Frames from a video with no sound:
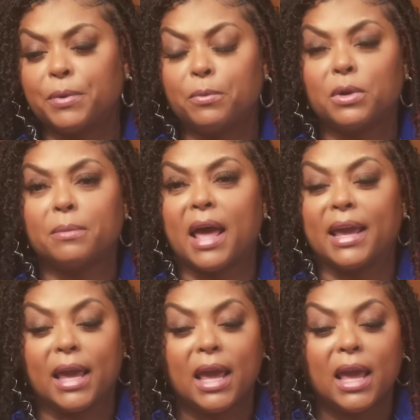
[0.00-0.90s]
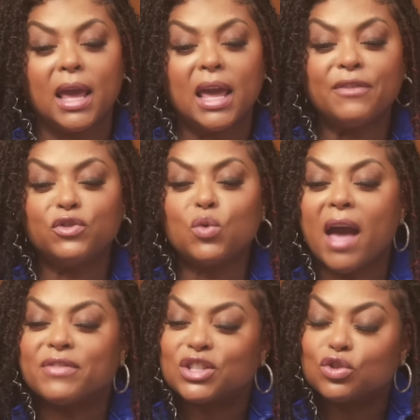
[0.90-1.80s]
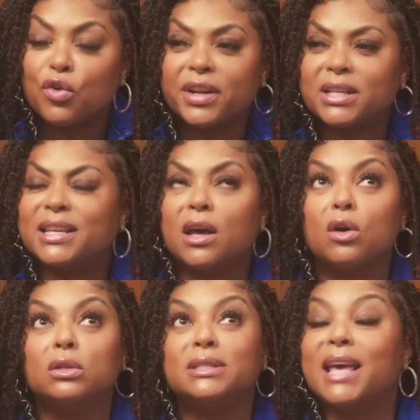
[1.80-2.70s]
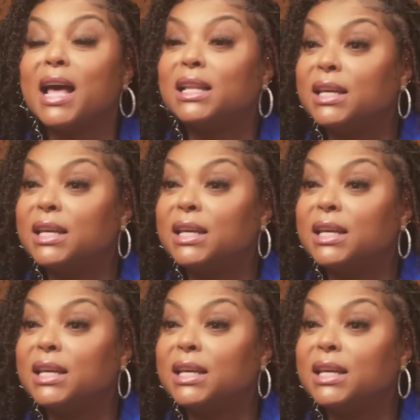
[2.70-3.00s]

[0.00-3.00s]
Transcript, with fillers: people, I'm like, if you have a story to tell, tell